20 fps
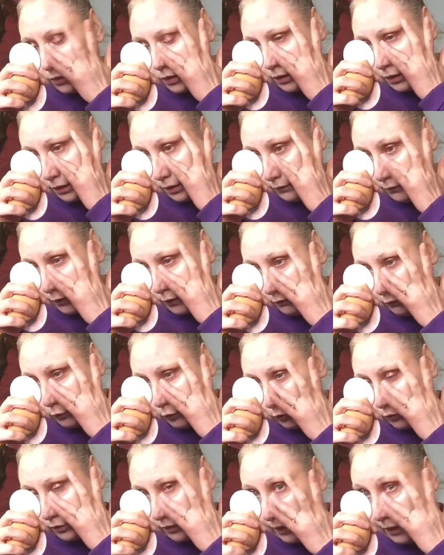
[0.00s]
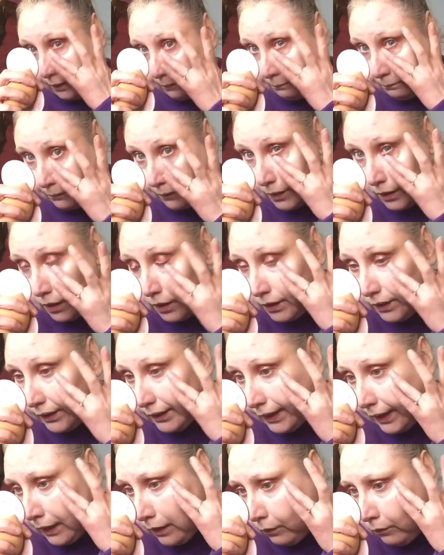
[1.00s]
I know I've overdone that.
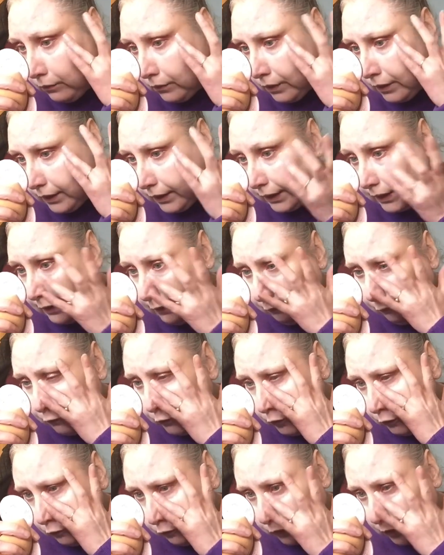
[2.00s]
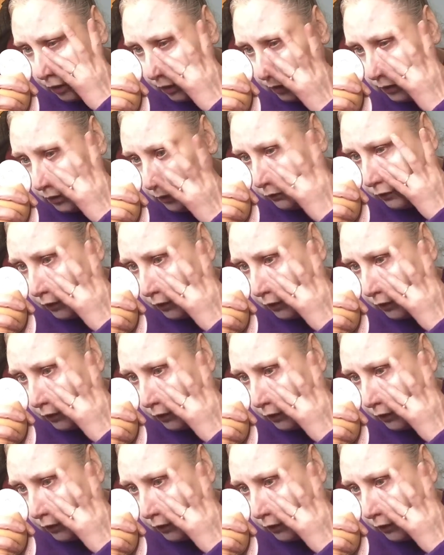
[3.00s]
Now, if you find you've